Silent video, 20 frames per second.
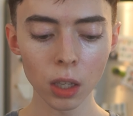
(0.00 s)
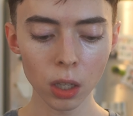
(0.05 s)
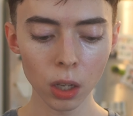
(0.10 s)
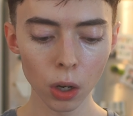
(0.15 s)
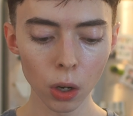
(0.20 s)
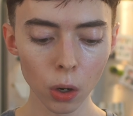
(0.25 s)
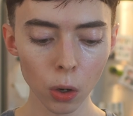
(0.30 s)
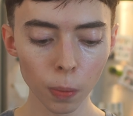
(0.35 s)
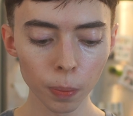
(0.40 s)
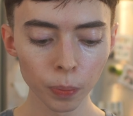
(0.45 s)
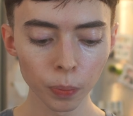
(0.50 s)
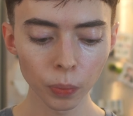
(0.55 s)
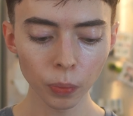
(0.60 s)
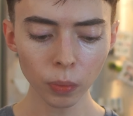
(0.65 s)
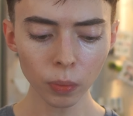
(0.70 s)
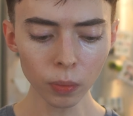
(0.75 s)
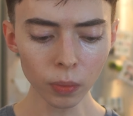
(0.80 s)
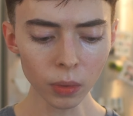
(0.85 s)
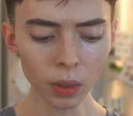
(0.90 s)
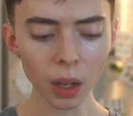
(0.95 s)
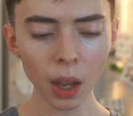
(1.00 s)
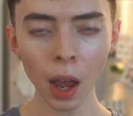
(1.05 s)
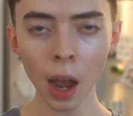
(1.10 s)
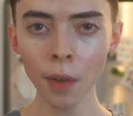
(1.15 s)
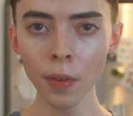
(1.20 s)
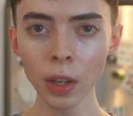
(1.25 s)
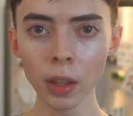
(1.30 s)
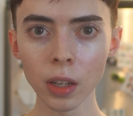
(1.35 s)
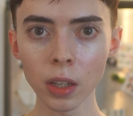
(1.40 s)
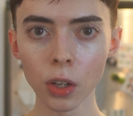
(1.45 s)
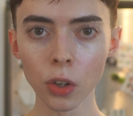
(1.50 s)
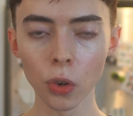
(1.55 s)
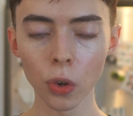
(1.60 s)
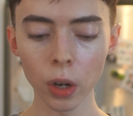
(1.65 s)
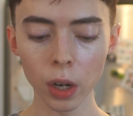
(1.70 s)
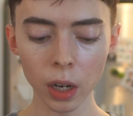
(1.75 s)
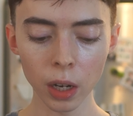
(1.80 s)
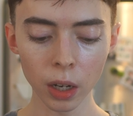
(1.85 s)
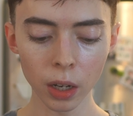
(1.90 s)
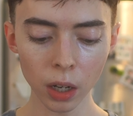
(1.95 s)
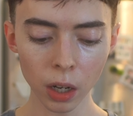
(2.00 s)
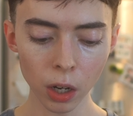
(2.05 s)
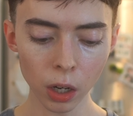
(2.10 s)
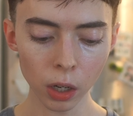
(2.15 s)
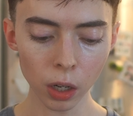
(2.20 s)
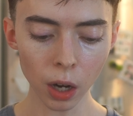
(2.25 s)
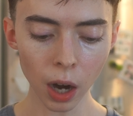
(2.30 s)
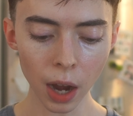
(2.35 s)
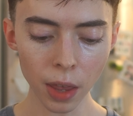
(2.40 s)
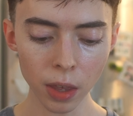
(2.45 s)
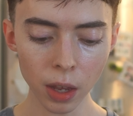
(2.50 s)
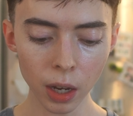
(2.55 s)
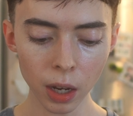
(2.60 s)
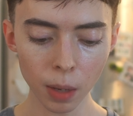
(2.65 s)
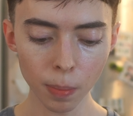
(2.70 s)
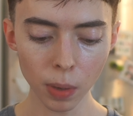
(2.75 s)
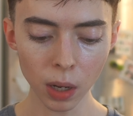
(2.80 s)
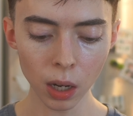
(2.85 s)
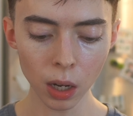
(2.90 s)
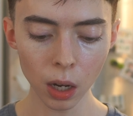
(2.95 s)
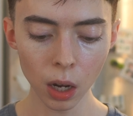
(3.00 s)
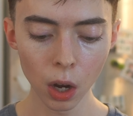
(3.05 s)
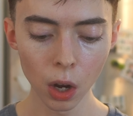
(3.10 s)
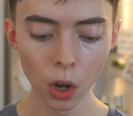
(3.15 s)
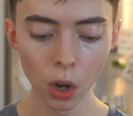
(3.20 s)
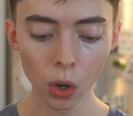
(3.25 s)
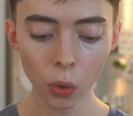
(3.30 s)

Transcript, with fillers: So having this ingredient in here, I think, can be